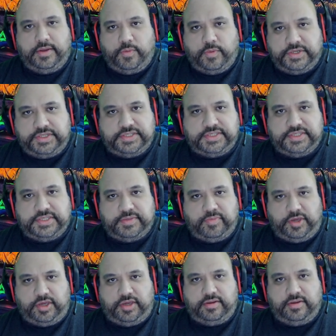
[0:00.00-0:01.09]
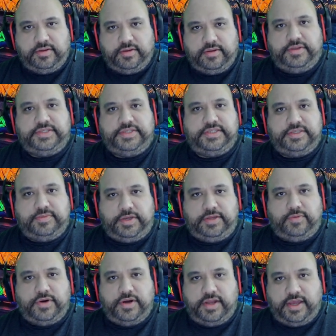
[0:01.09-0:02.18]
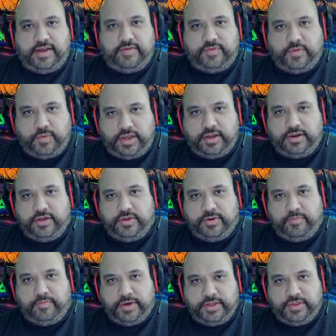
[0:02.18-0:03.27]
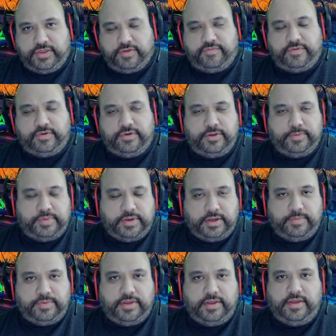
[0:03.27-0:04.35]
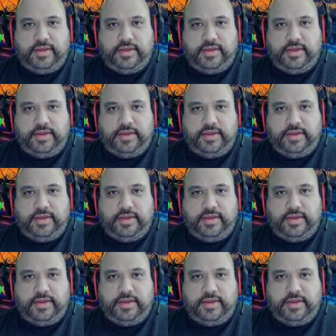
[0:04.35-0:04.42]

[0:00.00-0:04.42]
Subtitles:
What does this mean? Does this mean we're going to have to wait another month for another pump?